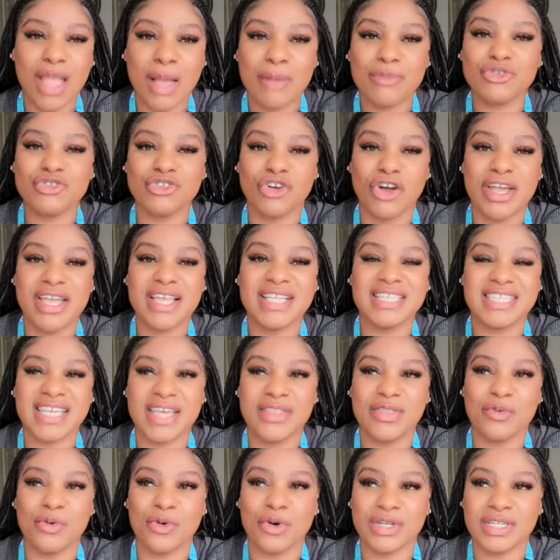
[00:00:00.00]
I'm trying to
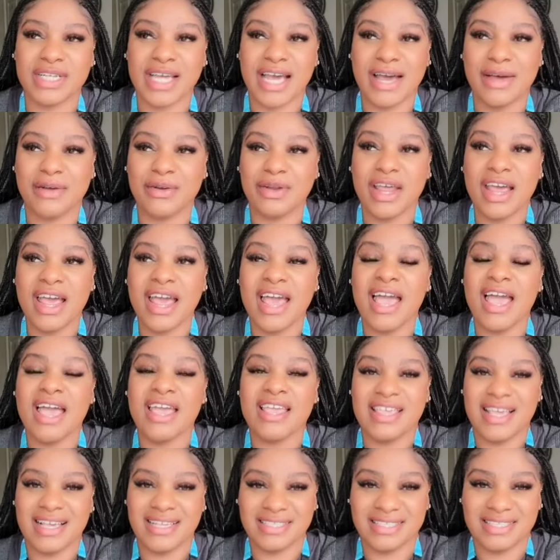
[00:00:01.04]
get the water down.
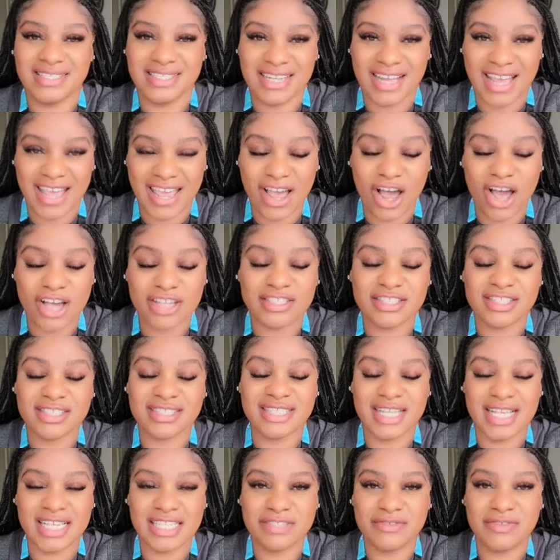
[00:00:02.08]
Yesterday, I
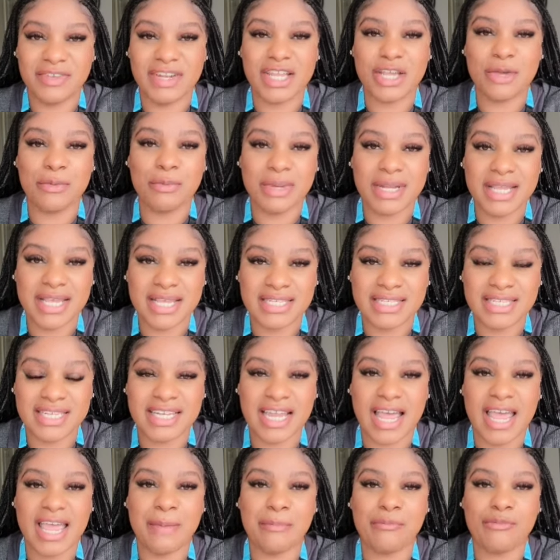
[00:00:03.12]
successfully
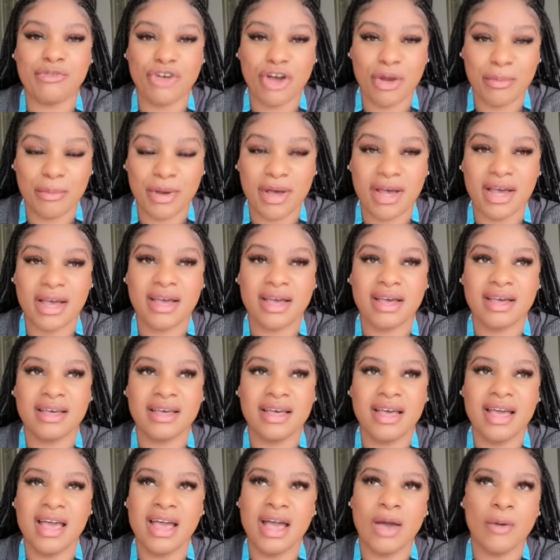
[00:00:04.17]
completed a proper
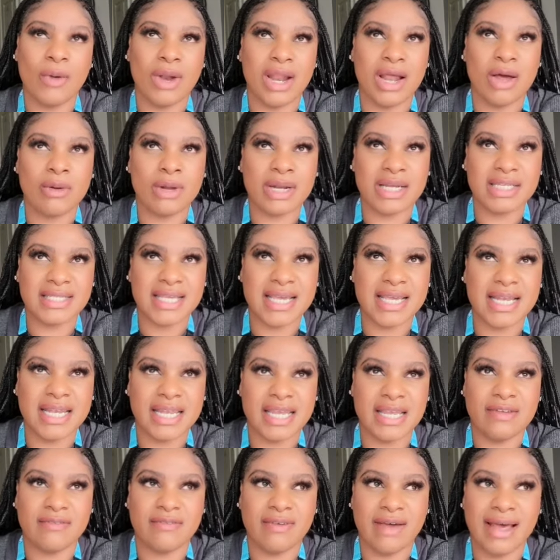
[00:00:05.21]
but I want to say
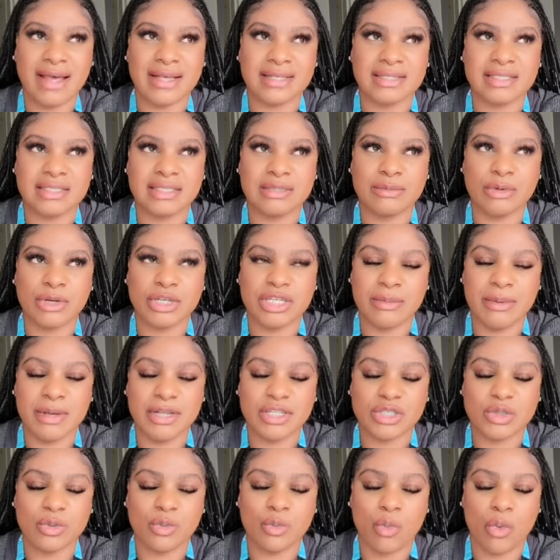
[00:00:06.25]
clean fast, but it
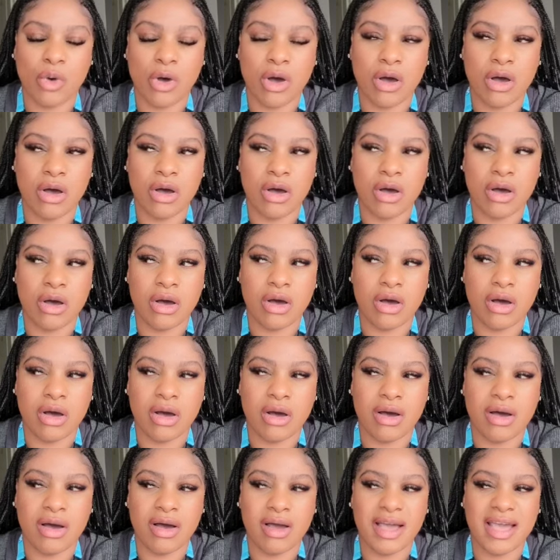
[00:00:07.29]
depends on what.
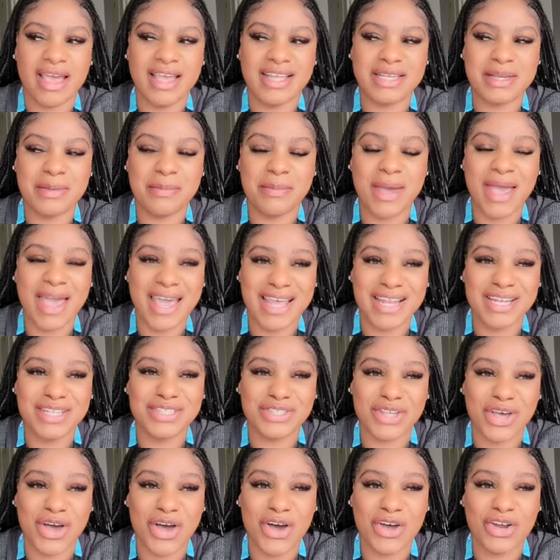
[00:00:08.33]
It
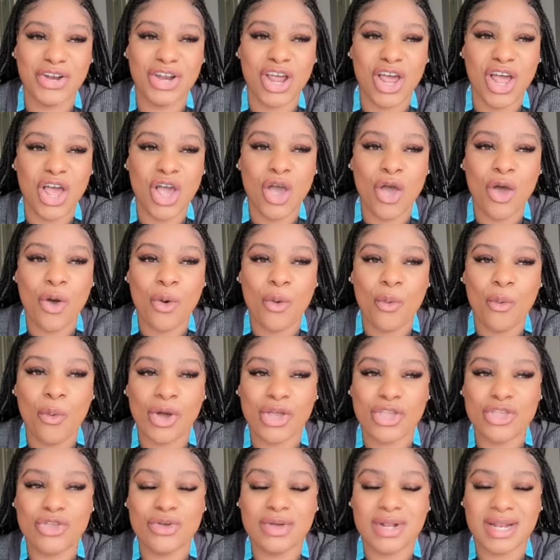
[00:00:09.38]
depends on
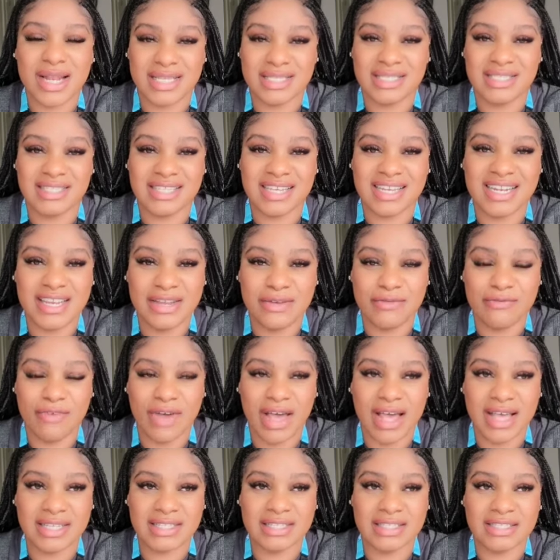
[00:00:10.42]
what you class as a clean
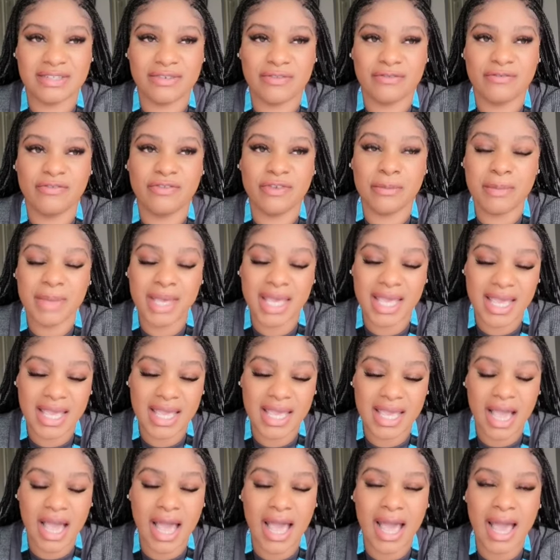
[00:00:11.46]
fast. For
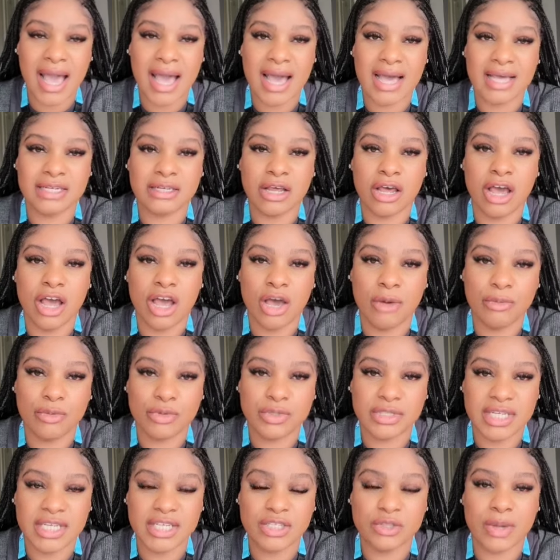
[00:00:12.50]
me, I had
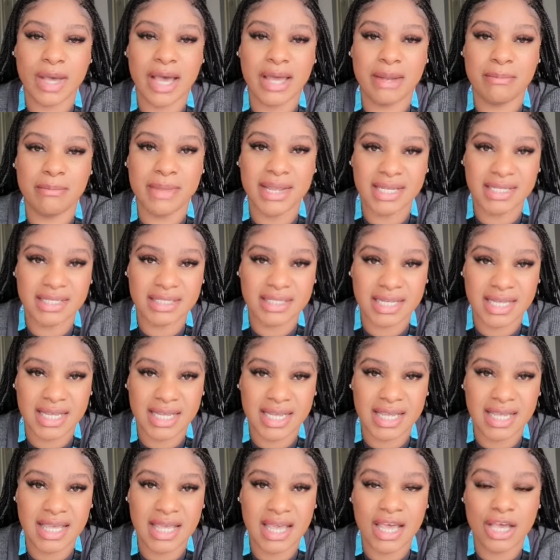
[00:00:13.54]
herbal tea, so I had mint
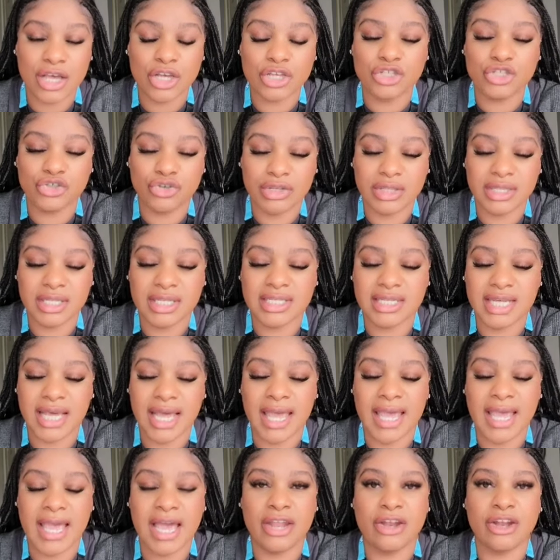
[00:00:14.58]
tea during the
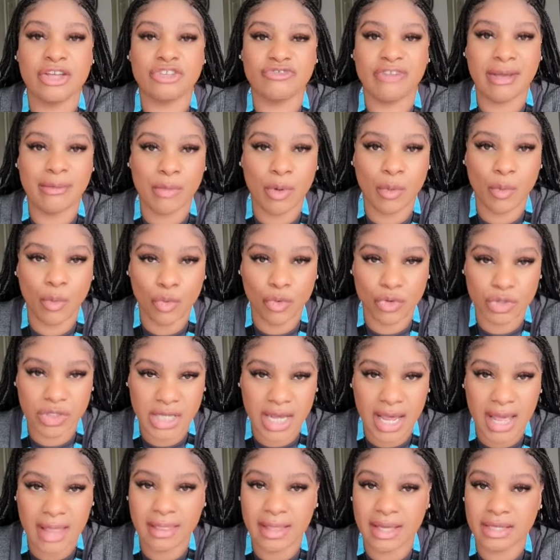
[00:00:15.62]
day and I drank my
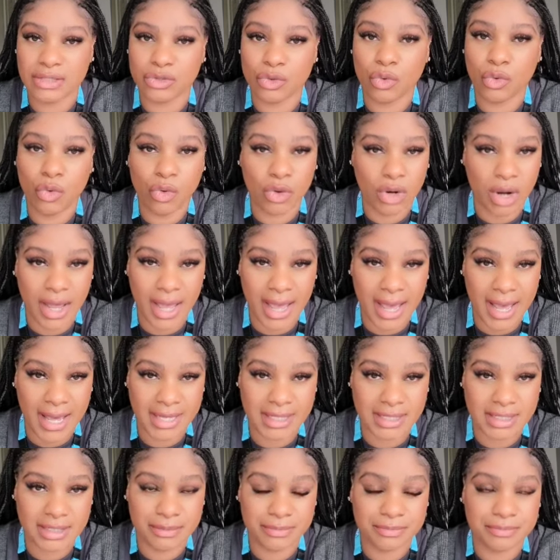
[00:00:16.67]
water and that's all I
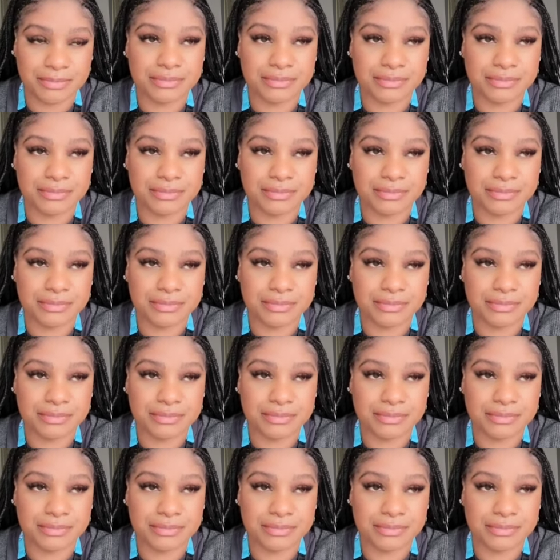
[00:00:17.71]
had.